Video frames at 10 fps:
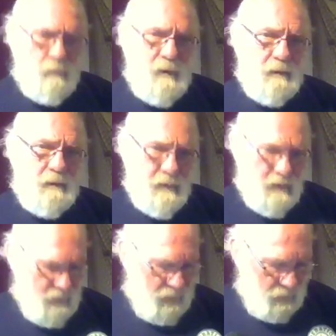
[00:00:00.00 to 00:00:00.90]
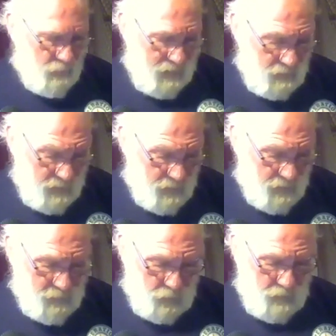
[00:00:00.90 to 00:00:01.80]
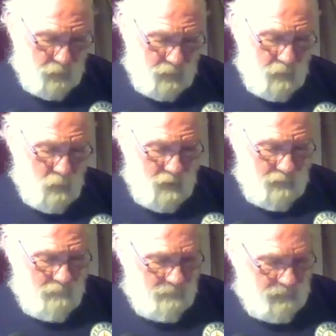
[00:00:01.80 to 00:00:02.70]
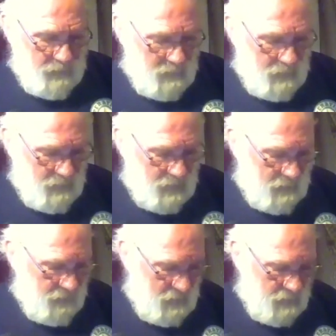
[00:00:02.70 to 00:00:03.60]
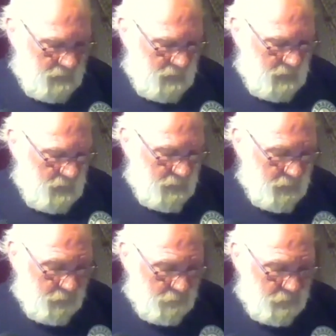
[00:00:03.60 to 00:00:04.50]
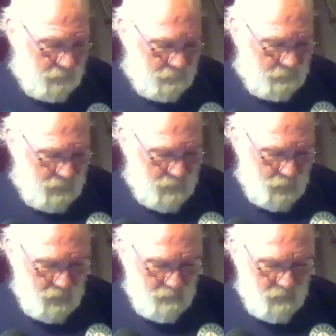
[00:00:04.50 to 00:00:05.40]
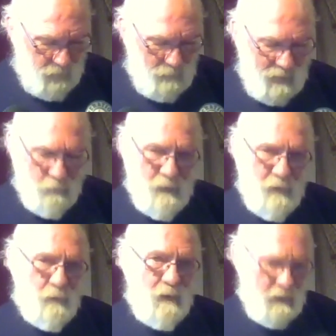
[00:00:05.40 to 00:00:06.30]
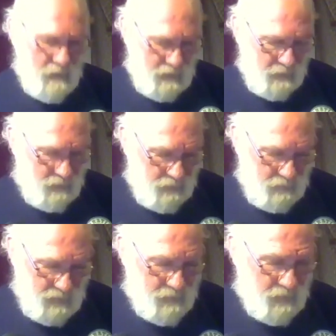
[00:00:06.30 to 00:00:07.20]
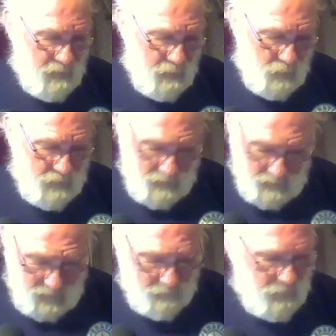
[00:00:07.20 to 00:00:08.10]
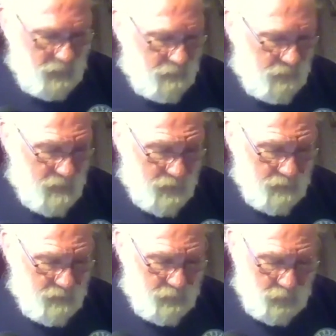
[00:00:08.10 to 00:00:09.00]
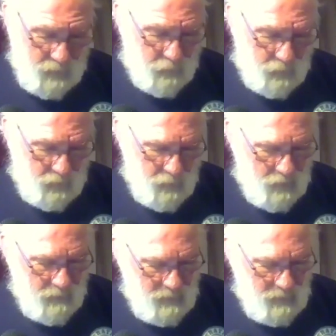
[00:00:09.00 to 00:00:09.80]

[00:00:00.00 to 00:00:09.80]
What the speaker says: regulations 2021, take that there, the Petroleum Demand Restraint Act 1981, again, version 2021,